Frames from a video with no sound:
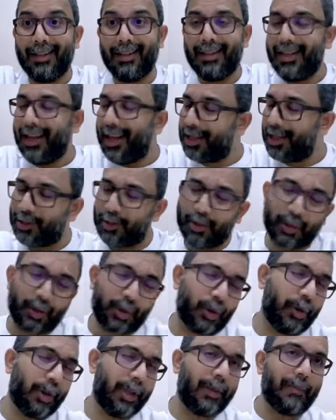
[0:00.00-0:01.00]
Yes, you're
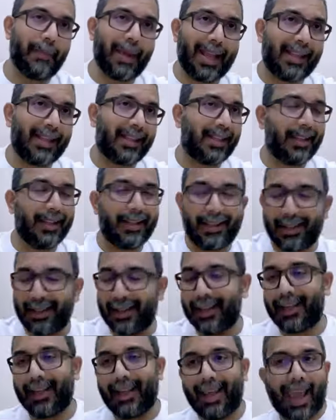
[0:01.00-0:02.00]
showing Man
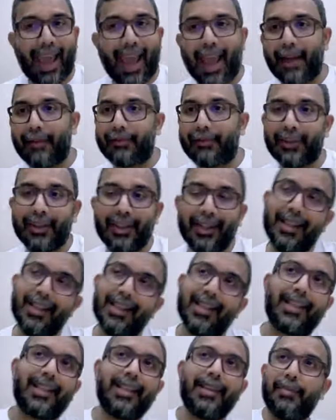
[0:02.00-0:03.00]
City, CAF,
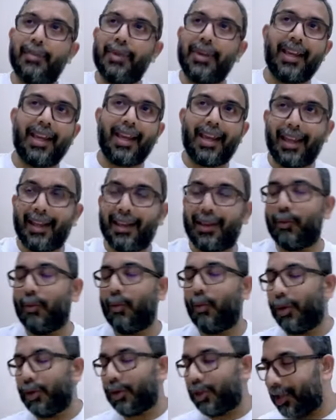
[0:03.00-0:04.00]
CME, the
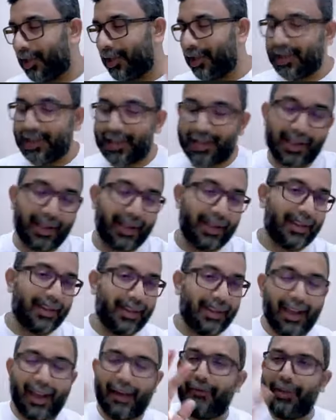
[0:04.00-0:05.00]
watches, the
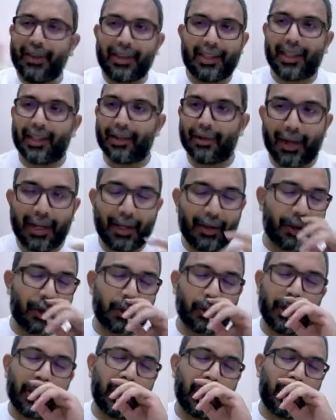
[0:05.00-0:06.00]
everything, right? You're
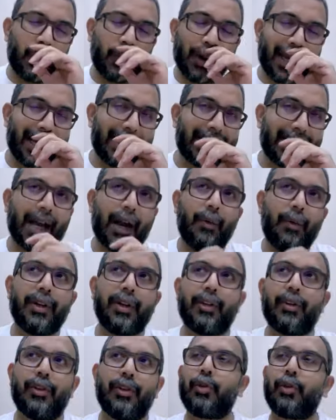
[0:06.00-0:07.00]
showing QI Tower,
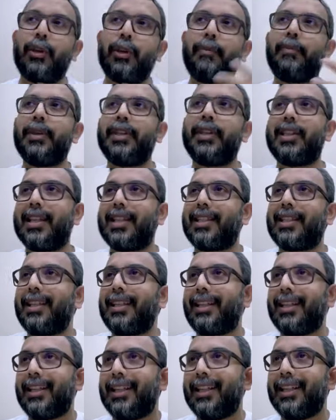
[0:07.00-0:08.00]
you're showing PJ
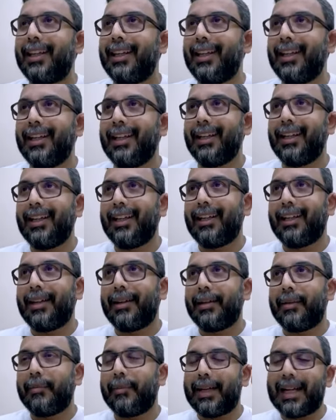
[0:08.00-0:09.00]
City.
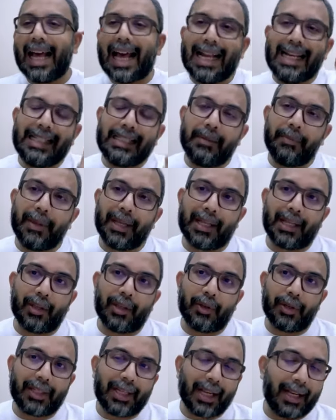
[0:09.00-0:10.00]
But ultimately,
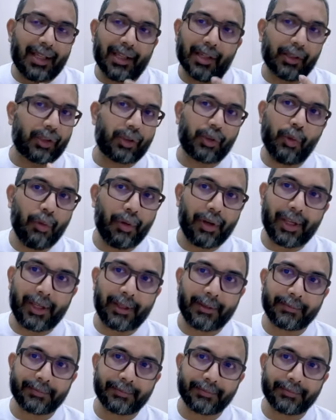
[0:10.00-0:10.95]
you're telling a story.